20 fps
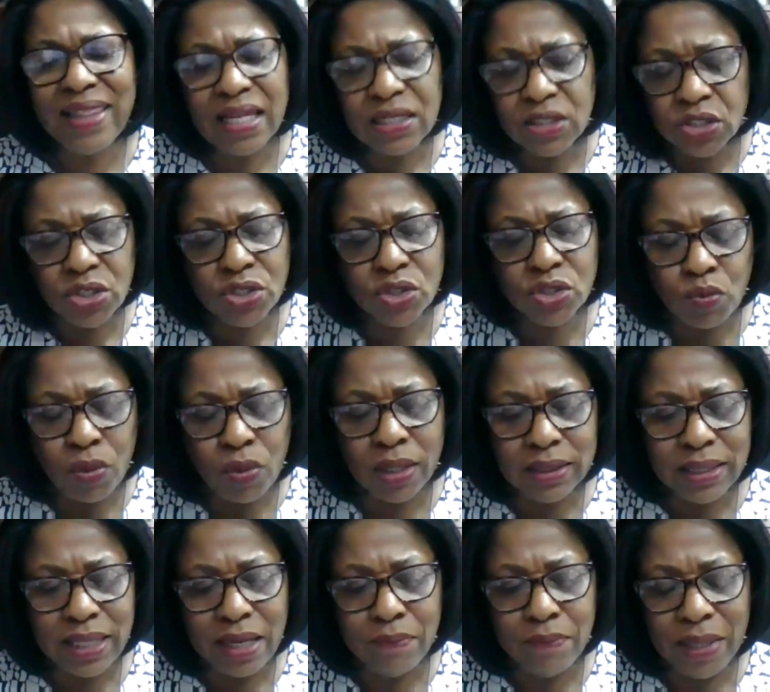that's just
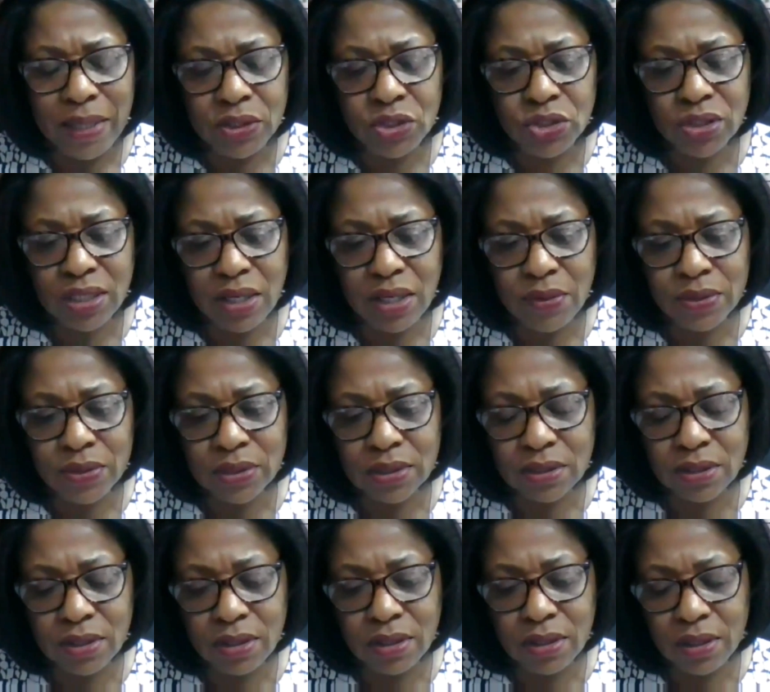one dimension. I
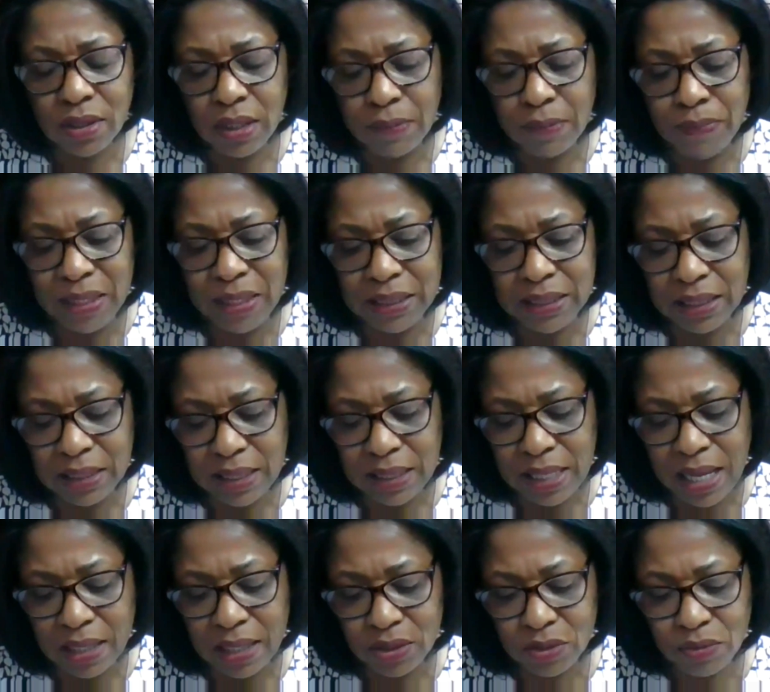was at a meeting
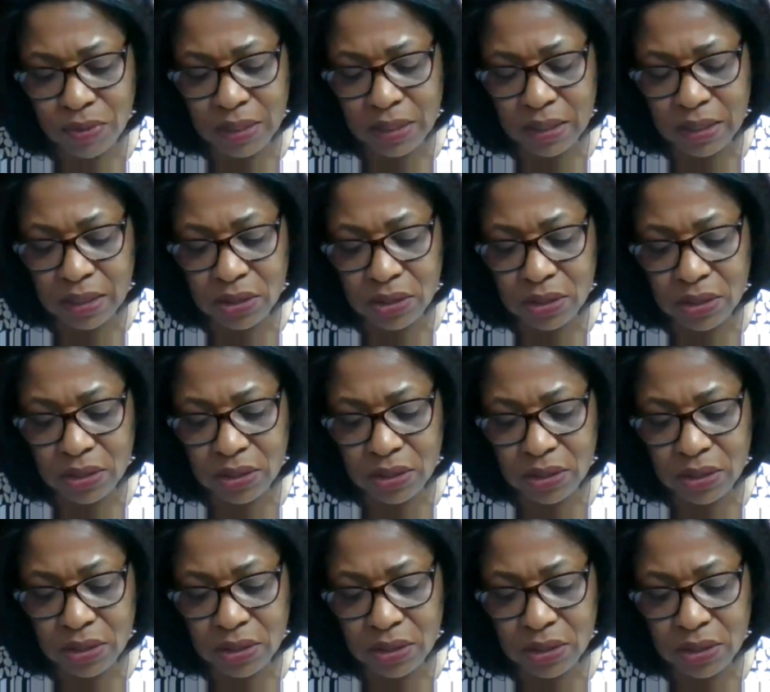last week in
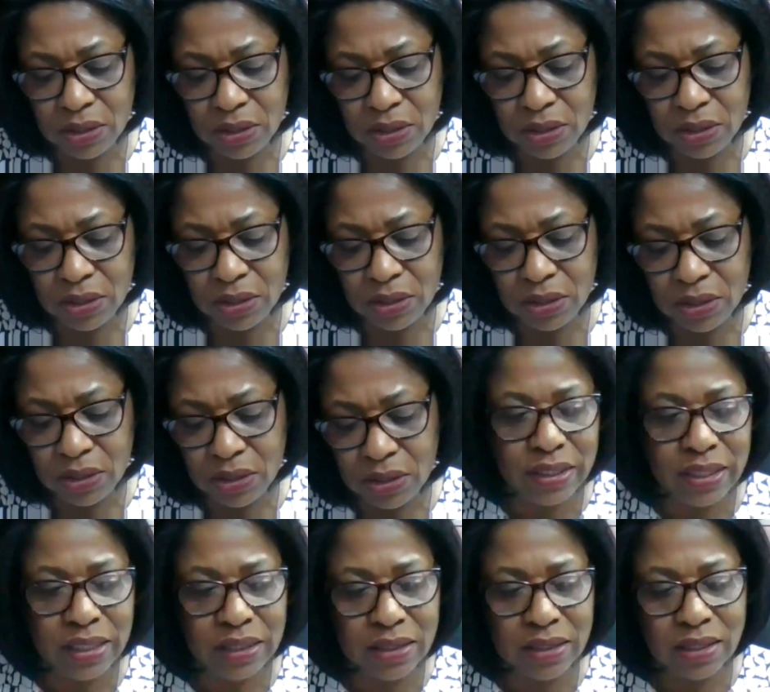gender
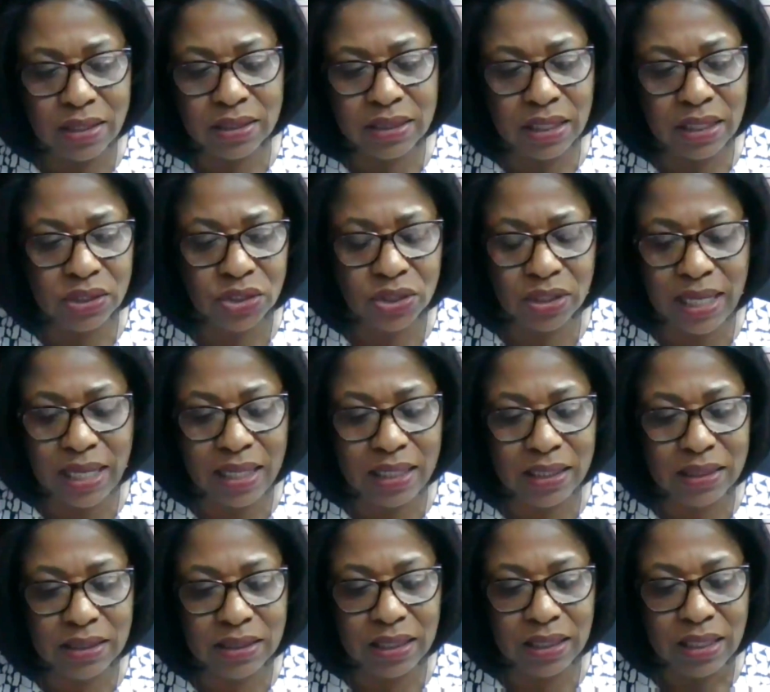and
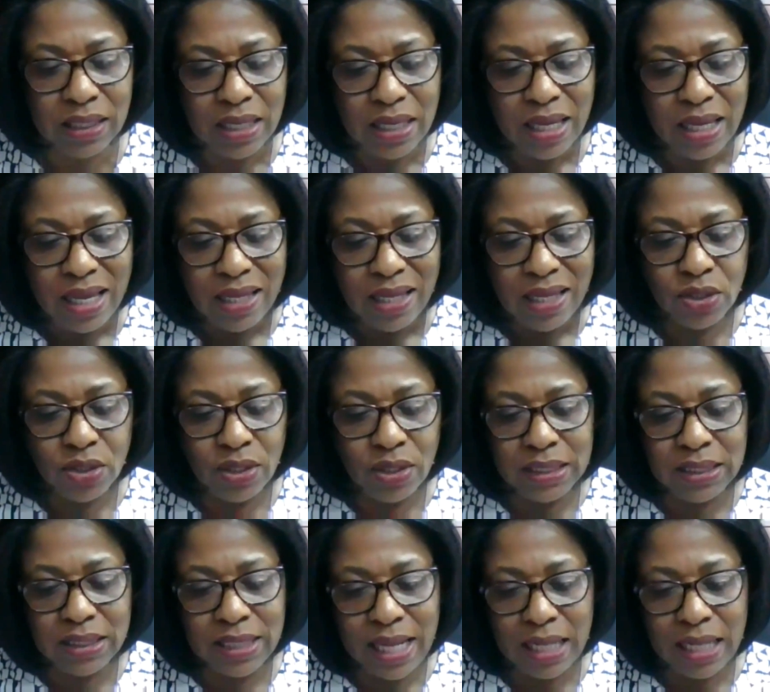intersectionality. So
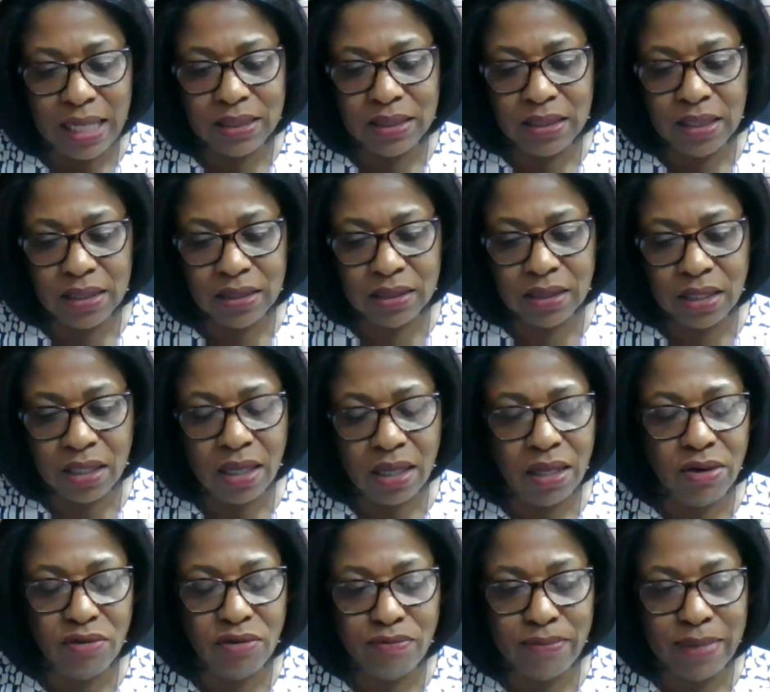it's not just the
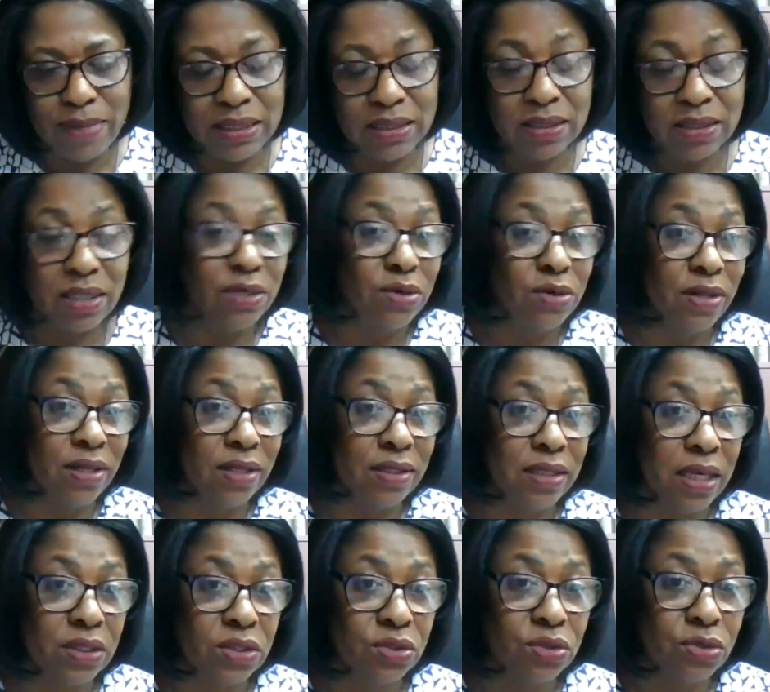color of my skin or the
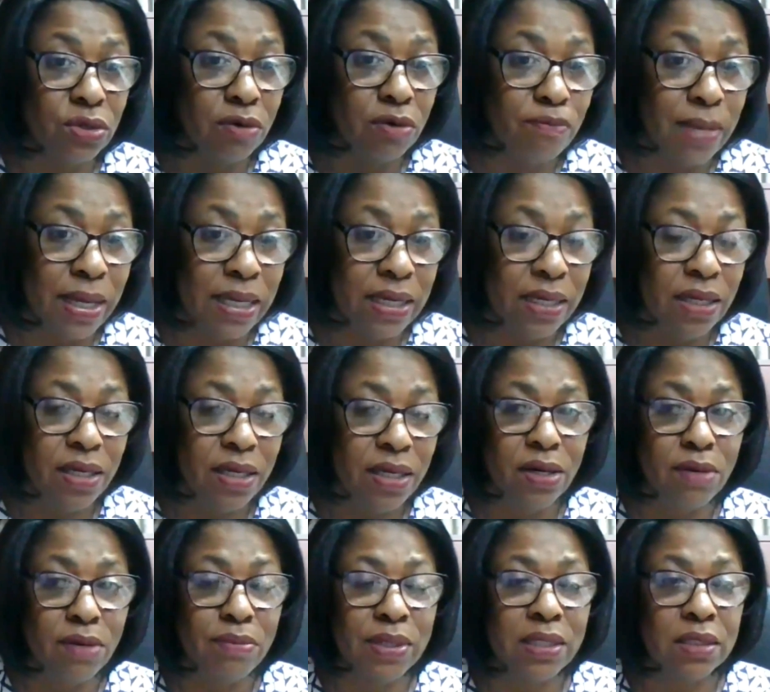texture of my
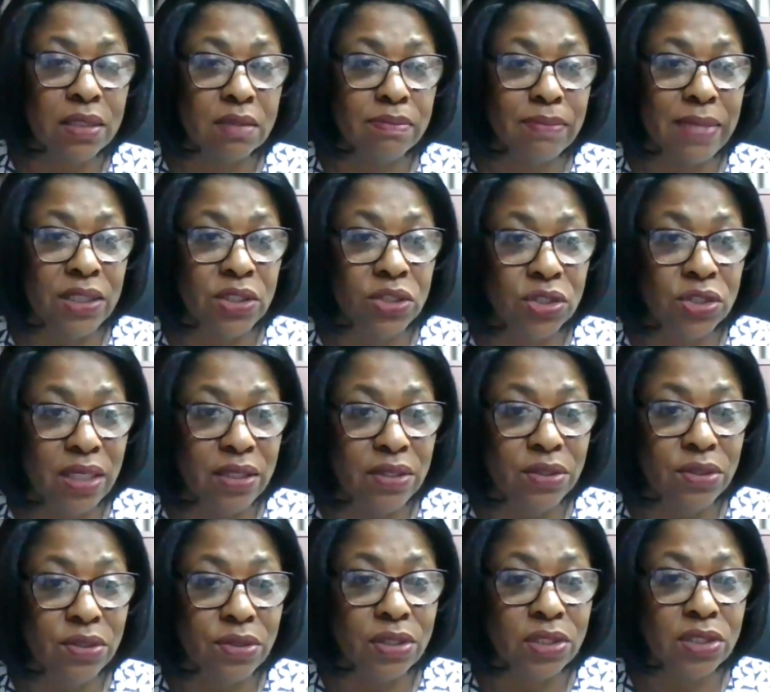hair, but it's my
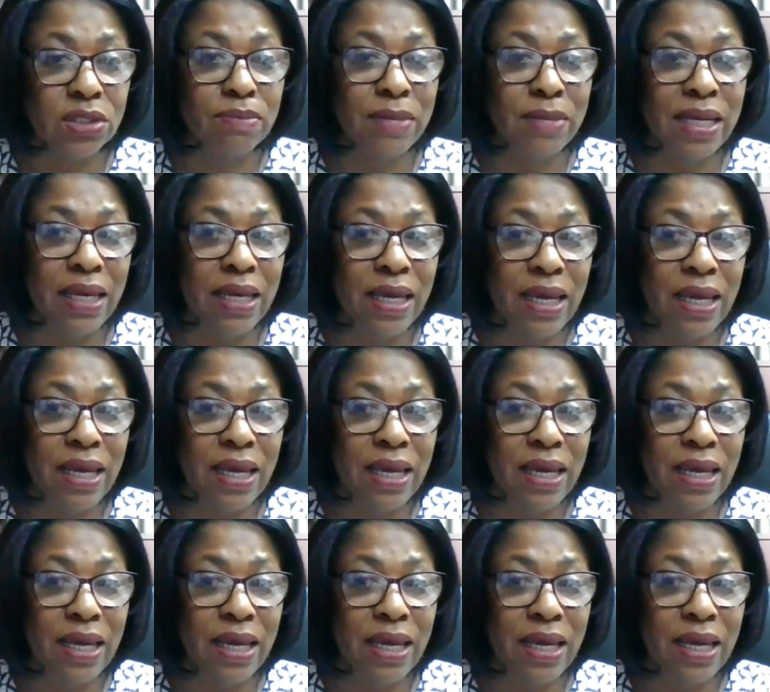gender, it's my